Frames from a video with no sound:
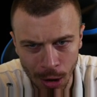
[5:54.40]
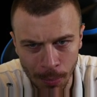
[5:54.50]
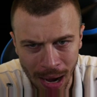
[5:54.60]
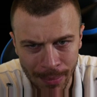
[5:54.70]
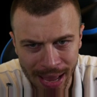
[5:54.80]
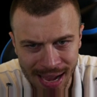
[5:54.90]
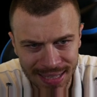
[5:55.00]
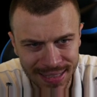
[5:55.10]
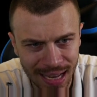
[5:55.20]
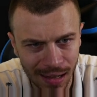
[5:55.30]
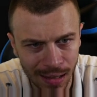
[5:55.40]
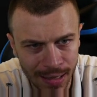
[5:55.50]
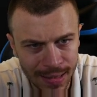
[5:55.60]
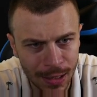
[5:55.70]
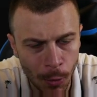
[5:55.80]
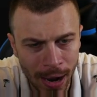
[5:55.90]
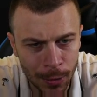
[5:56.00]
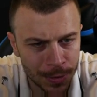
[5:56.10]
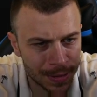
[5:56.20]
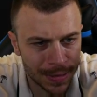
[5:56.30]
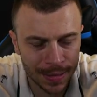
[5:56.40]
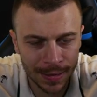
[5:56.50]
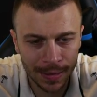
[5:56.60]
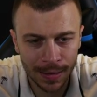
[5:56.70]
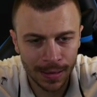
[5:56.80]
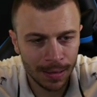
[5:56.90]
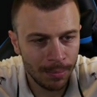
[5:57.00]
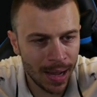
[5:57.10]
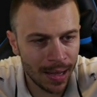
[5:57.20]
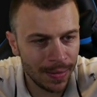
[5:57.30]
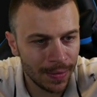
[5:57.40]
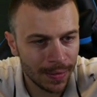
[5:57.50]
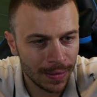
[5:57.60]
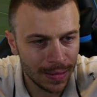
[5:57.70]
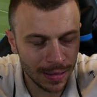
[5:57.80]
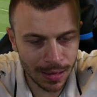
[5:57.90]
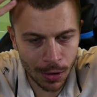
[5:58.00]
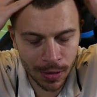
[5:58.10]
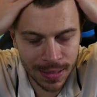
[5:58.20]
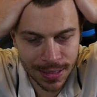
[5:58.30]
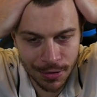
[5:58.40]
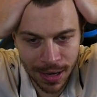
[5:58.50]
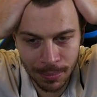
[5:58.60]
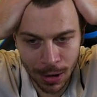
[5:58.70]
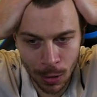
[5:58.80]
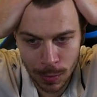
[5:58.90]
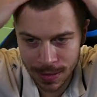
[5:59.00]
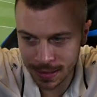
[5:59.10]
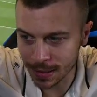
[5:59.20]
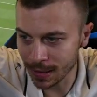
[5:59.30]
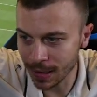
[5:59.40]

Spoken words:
Aubameyang, Salah, and who else? Man, the loading screen, bros,